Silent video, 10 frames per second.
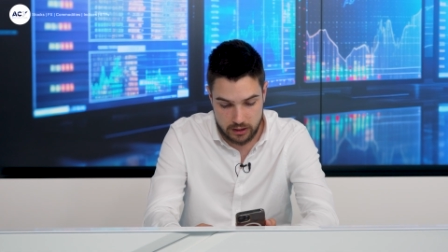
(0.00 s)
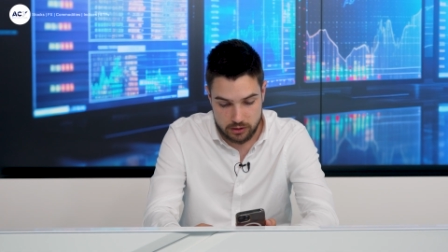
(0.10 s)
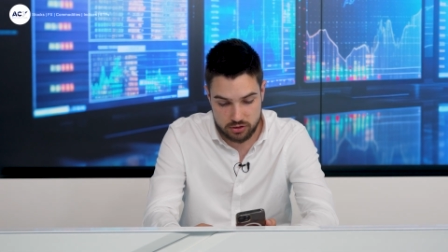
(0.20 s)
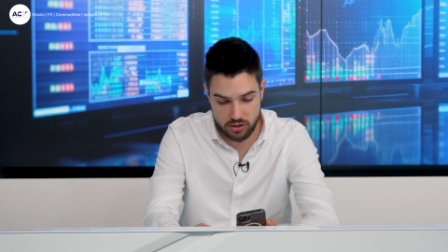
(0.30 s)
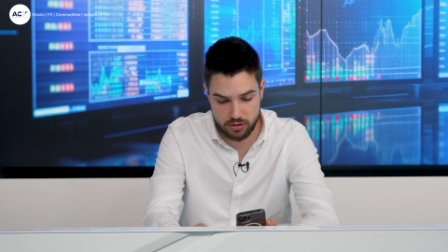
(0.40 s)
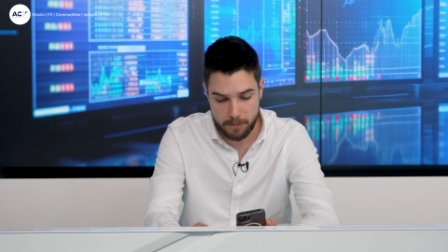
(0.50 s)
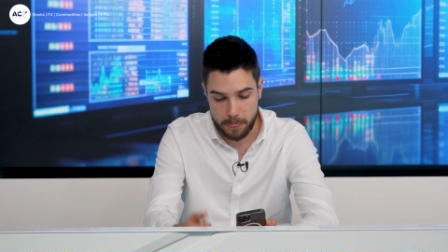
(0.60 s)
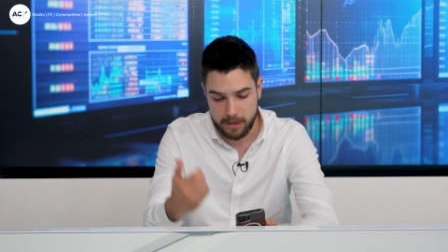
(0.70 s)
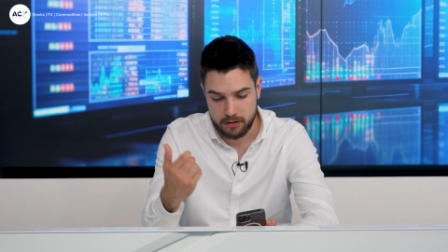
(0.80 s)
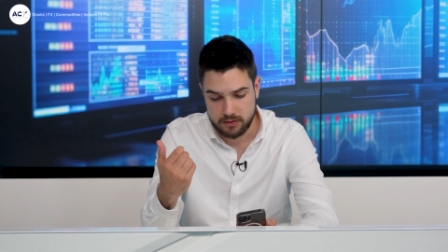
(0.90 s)
So
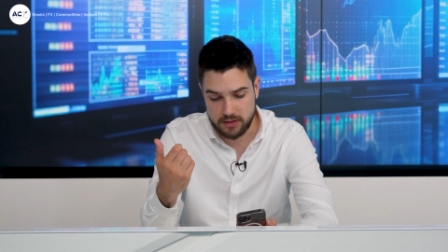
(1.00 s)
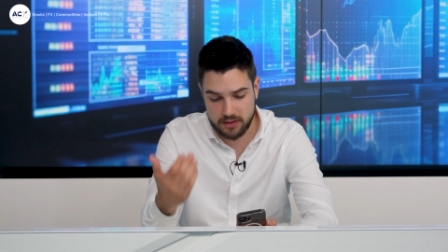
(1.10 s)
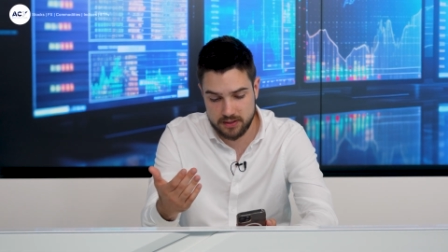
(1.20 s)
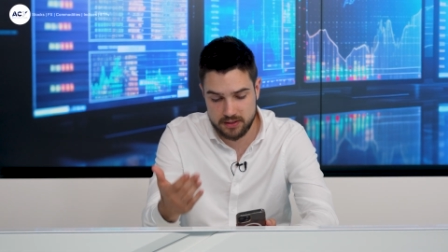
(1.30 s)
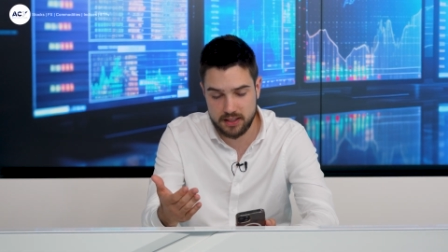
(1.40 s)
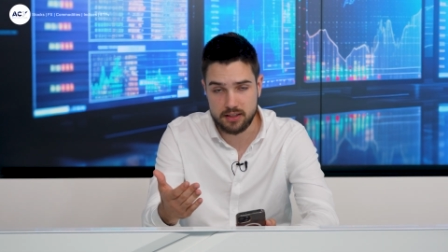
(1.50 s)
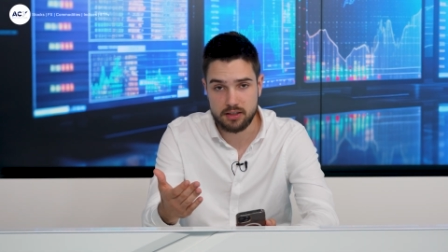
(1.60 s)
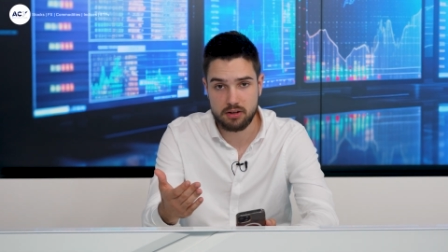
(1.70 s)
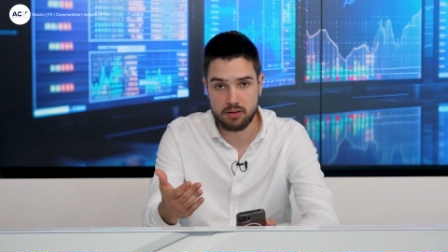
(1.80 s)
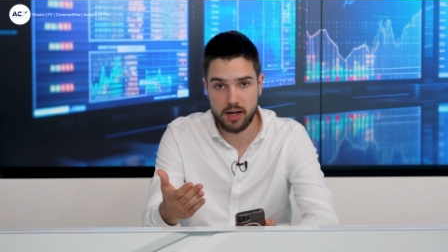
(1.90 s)
that is
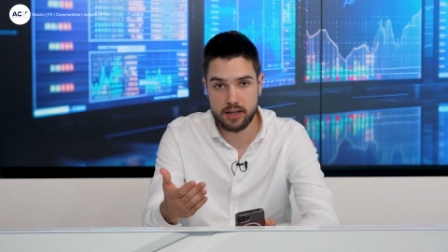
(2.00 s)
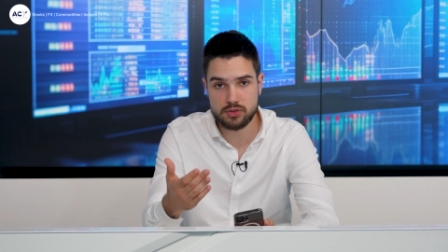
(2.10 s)
it, right?